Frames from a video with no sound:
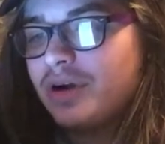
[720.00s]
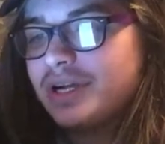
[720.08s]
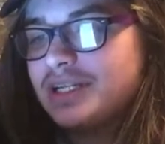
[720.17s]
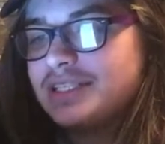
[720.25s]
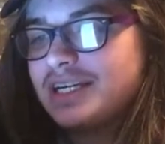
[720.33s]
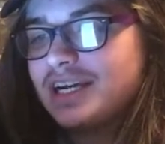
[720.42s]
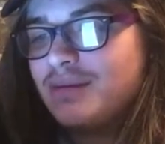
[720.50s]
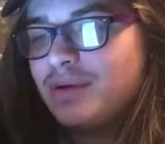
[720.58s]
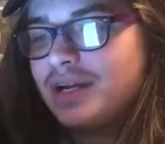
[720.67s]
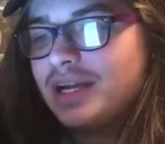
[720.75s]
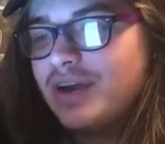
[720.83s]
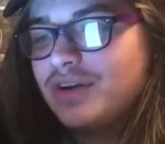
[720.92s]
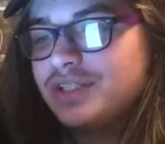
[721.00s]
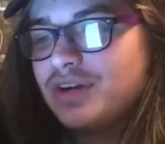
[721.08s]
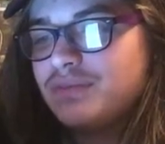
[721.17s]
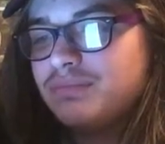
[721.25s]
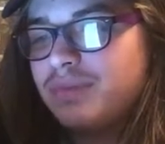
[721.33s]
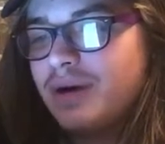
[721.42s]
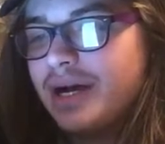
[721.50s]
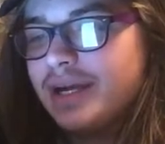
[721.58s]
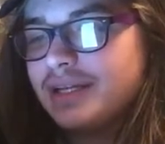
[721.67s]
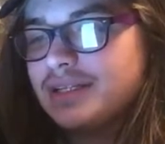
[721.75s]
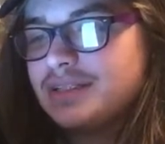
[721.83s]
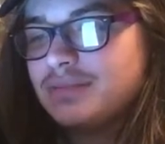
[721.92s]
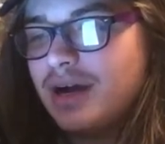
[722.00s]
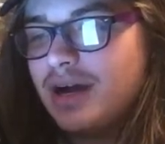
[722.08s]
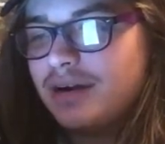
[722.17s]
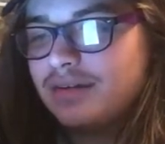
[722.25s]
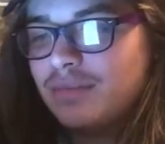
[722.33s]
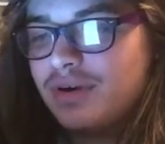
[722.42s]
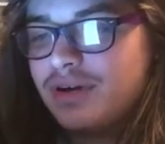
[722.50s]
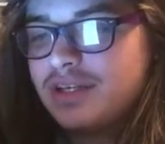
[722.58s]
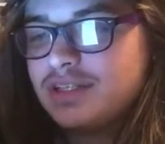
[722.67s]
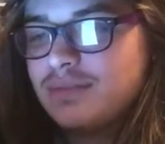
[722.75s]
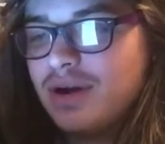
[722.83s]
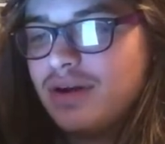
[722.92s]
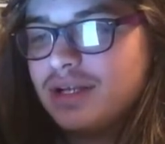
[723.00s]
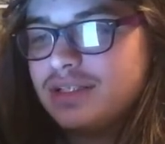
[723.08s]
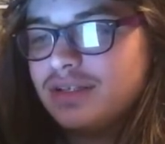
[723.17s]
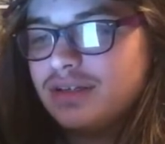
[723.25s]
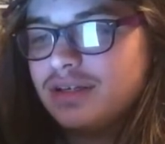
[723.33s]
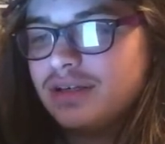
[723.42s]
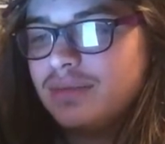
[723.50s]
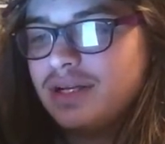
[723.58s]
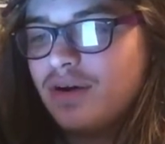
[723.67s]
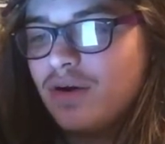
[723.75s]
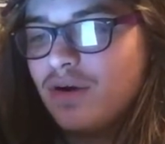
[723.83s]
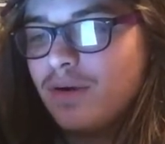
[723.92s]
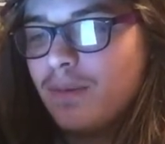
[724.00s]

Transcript: said, "Come on now, don't bite," and smiled. Mark smiled and took him in whole.